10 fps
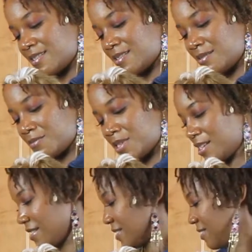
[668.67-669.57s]
Oh my
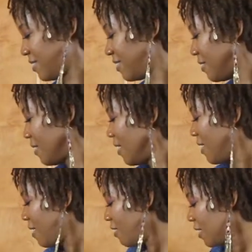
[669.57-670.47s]
gosh.
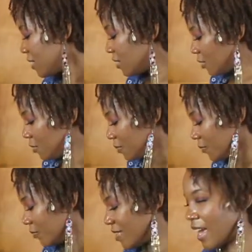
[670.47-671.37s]
Alright, so
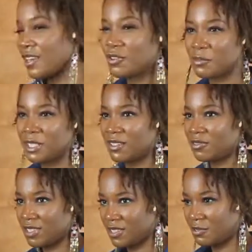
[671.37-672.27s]
I normally
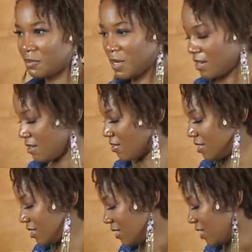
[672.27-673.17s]
don't cook with my
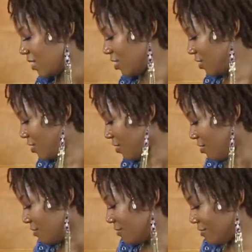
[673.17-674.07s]
dogs in the kitchen, y'all.